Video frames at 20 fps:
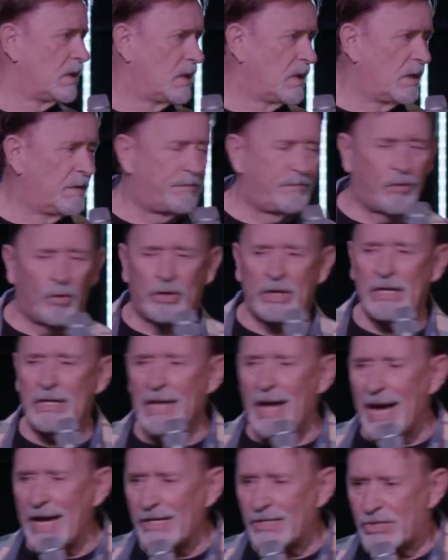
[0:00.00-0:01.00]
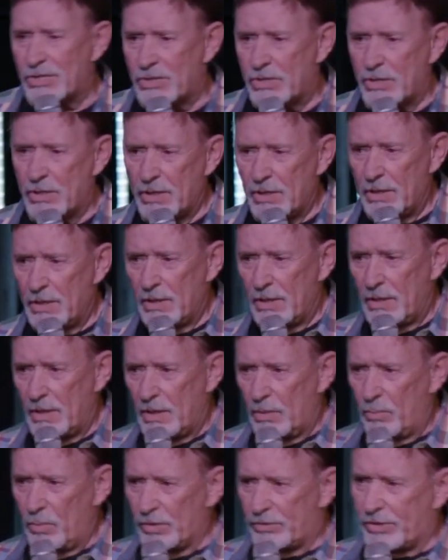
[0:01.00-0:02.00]
and 40 nights
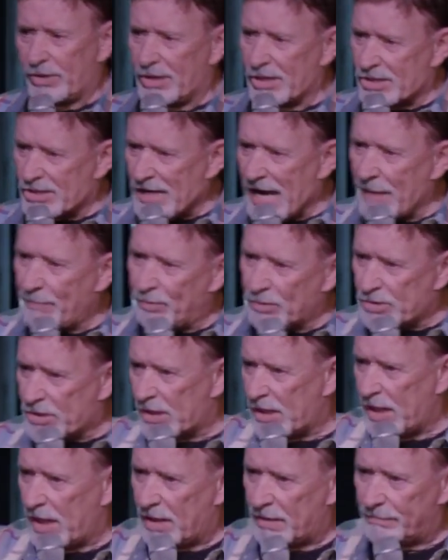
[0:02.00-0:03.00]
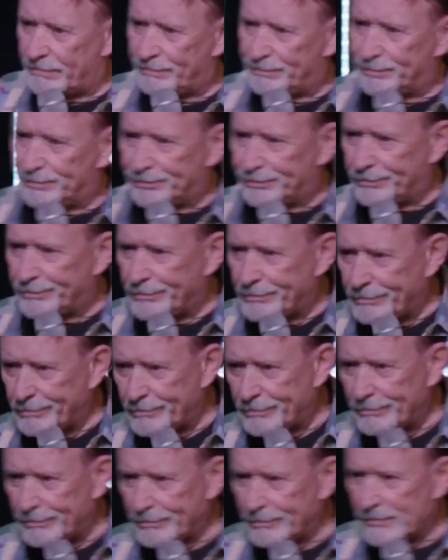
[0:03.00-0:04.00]
with the disciples again,
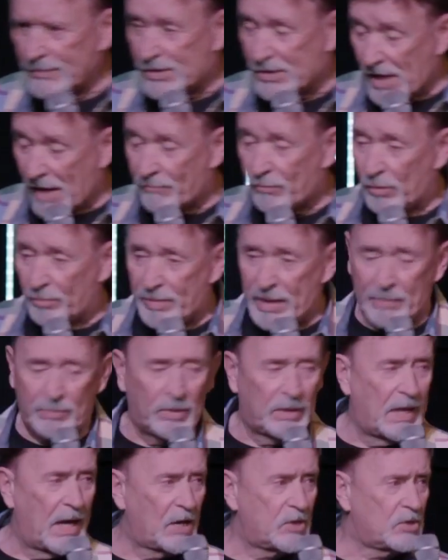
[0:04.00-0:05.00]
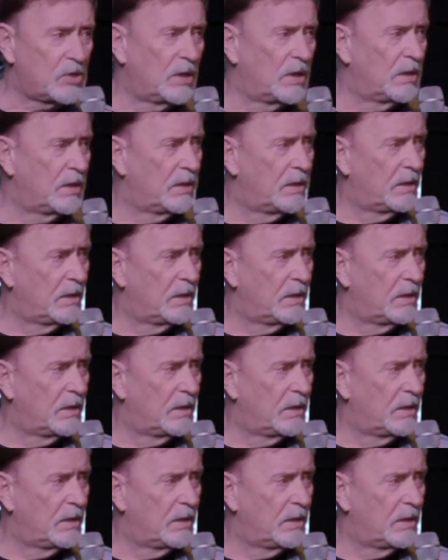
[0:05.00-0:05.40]
several people actually.